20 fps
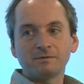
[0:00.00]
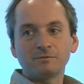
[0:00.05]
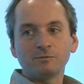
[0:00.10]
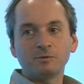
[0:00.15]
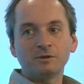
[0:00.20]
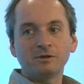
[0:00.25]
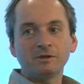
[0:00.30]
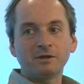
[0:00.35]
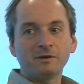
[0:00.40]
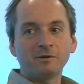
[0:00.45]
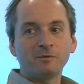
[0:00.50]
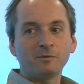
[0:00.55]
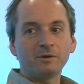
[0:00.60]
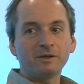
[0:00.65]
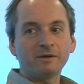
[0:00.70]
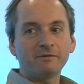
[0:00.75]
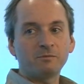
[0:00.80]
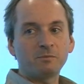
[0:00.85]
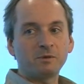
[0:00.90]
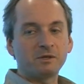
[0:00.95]
We'll
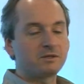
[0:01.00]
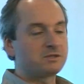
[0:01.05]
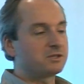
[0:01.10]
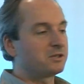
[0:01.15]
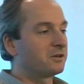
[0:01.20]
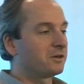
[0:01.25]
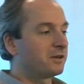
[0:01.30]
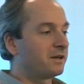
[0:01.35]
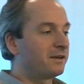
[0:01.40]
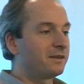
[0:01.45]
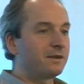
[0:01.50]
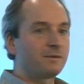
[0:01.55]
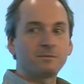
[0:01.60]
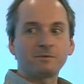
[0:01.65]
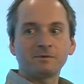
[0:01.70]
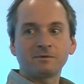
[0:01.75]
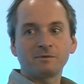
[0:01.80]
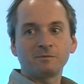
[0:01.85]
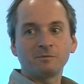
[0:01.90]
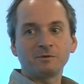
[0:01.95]
have a bit of turkey and
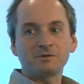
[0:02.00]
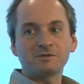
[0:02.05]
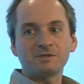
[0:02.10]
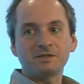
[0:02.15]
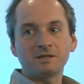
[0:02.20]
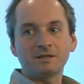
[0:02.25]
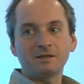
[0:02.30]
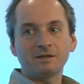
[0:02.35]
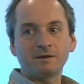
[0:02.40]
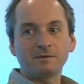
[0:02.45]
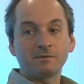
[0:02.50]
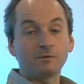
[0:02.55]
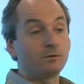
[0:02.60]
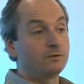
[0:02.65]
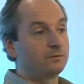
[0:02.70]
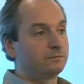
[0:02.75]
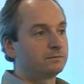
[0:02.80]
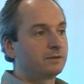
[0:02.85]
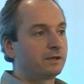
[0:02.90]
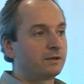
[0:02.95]
then we'll see,
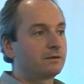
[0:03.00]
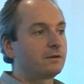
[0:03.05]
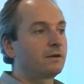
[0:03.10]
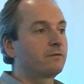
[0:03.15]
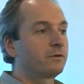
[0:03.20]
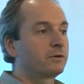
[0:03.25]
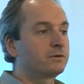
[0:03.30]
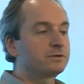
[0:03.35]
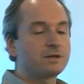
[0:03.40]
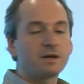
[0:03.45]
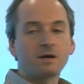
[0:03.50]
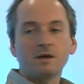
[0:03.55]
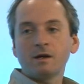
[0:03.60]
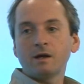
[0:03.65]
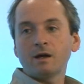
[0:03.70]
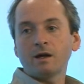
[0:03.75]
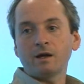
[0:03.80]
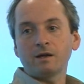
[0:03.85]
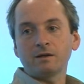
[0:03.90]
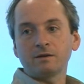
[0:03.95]
nut roast,
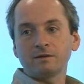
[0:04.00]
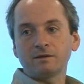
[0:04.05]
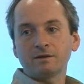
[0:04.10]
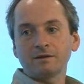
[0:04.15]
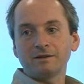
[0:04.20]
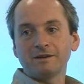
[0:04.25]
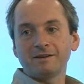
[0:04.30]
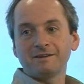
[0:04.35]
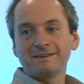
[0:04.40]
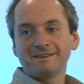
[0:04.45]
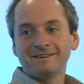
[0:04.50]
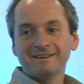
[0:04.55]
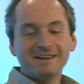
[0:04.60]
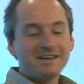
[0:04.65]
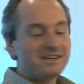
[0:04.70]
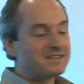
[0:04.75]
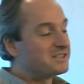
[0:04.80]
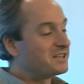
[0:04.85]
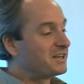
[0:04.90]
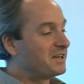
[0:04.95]
and
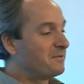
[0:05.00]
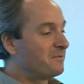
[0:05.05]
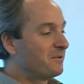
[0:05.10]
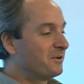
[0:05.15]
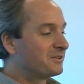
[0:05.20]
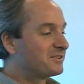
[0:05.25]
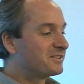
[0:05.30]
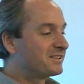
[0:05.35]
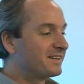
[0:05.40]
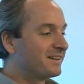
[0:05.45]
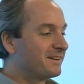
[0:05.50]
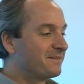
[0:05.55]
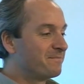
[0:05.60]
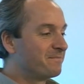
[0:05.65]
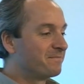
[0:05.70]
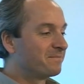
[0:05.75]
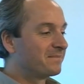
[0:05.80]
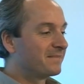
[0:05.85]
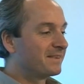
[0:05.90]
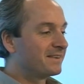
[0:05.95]
see what
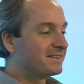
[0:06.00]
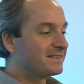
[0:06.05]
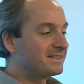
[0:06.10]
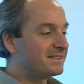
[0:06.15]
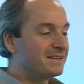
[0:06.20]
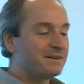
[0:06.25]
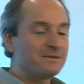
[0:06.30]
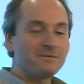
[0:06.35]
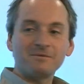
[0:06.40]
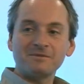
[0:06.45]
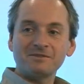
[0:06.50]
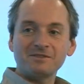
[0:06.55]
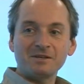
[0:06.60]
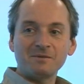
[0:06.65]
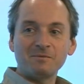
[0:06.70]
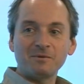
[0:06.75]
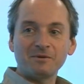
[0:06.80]
see